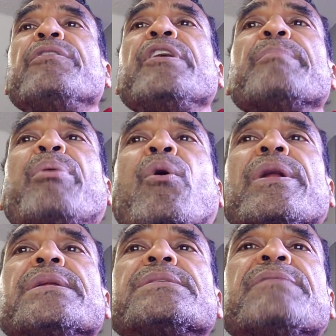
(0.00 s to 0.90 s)
The
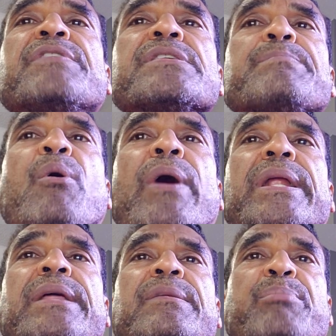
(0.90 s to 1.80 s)
importance of this
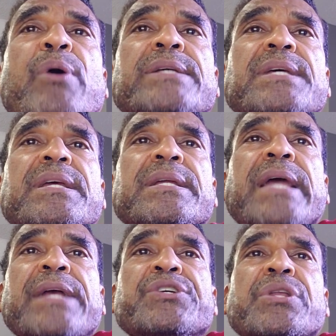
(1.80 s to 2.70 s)
point in the present
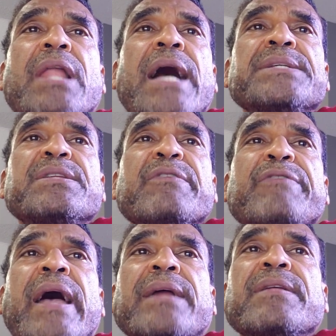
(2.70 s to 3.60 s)
connection lies in the
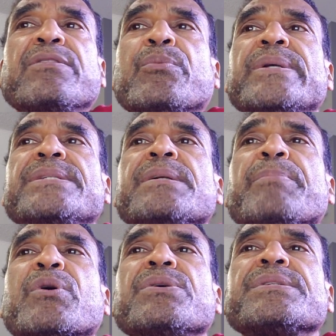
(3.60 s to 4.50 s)
fact that the
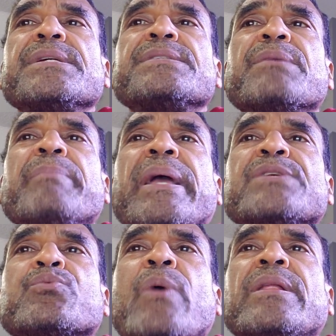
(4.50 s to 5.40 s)
reciprocal system
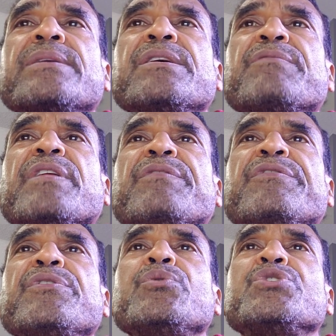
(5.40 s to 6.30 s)
makes relatively
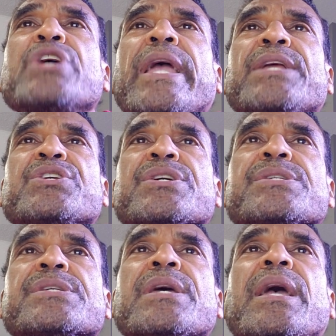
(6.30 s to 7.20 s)
few
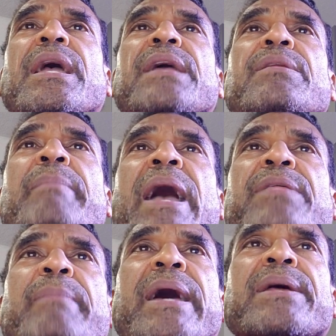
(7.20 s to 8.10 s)
changes in the
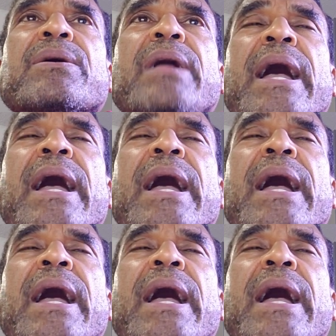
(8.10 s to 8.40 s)
mathematical